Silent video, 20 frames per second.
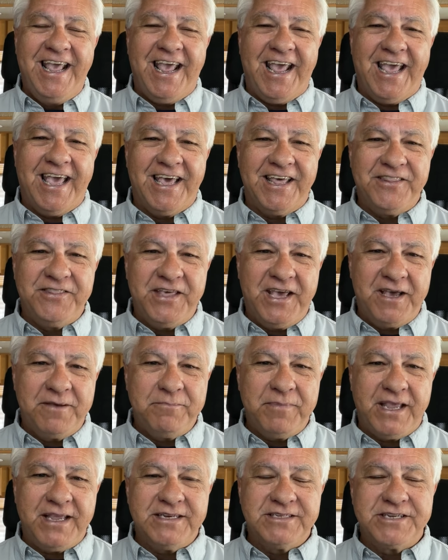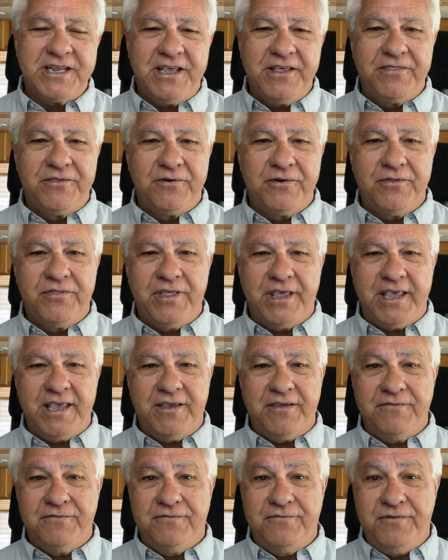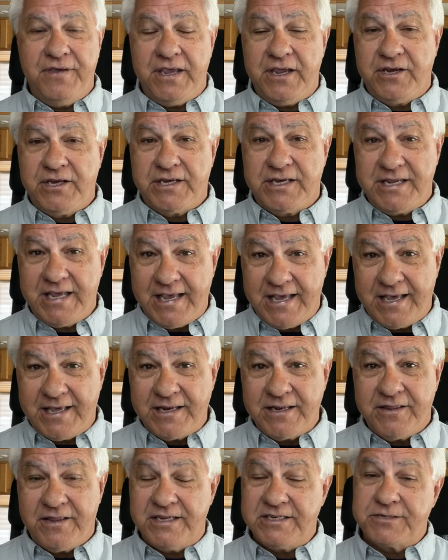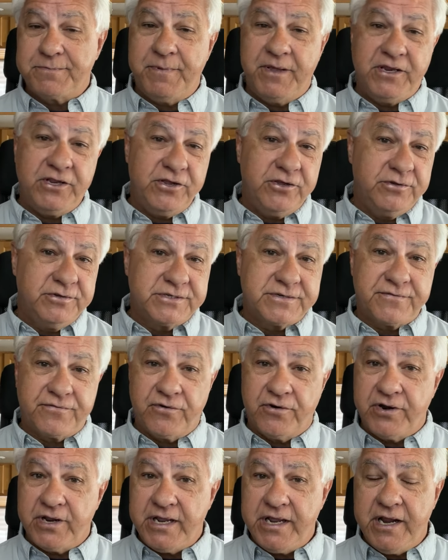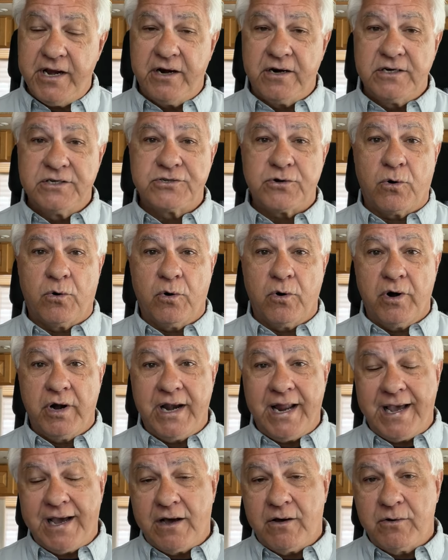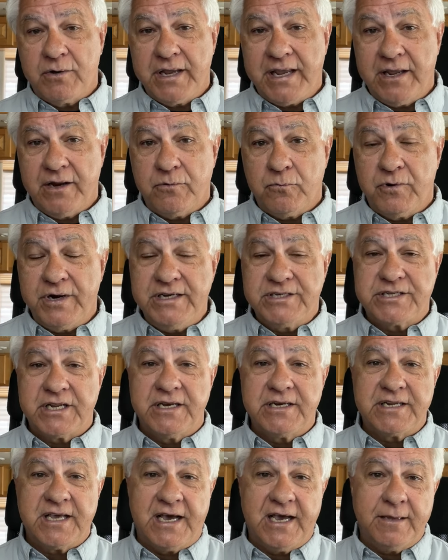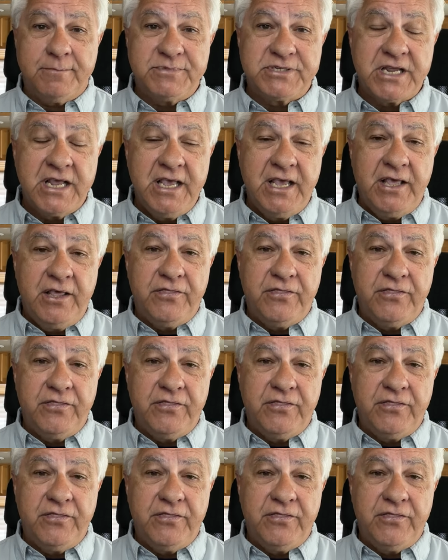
And that means either the V ten that's been used for years, or now in recent times,